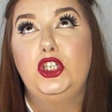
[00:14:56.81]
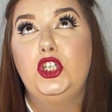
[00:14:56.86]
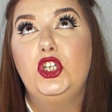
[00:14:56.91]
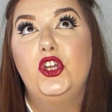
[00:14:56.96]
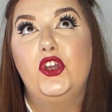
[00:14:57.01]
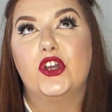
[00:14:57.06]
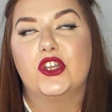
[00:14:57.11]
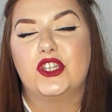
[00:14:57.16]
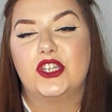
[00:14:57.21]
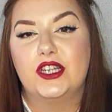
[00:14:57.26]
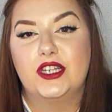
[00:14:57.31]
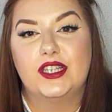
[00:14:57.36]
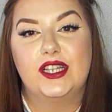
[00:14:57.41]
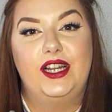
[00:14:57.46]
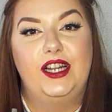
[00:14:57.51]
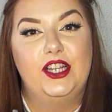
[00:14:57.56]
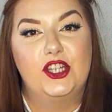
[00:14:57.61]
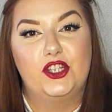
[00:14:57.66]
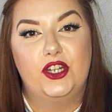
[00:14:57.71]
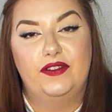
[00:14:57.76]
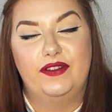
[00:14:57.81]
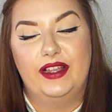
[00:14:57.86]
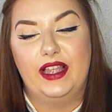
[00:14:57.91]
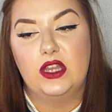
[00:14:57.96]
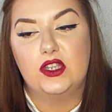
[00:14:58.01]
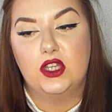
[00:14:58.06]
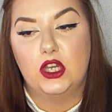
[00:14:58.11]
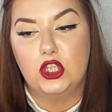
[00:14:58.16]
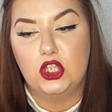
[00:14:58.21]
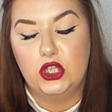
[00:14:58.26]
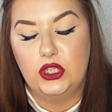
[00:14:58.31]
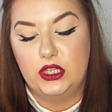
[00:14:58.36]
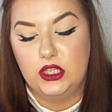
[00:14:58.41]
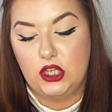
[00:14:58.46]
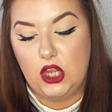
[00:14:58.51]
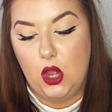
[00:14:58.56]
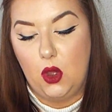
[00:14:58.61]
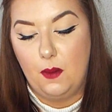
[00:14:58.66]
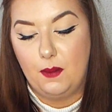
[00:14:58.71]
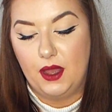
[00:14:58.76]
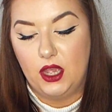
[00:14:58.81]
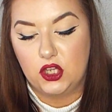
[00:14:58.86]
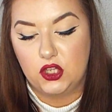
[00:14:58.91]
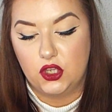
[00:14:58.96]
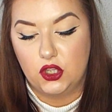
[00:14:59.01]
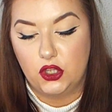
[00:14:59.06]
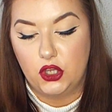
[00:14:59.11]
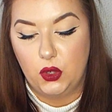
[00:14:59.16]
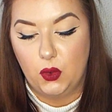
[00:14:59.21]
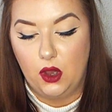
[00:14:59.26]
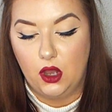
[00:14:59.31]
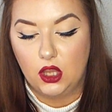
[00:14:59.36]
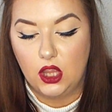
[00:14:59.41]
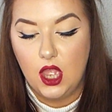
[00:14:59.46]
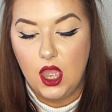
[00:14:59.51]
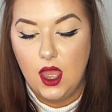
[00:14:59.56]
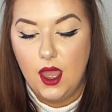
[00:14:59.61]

Gutted. Literally ran out, so I do need to go and purchase a new one.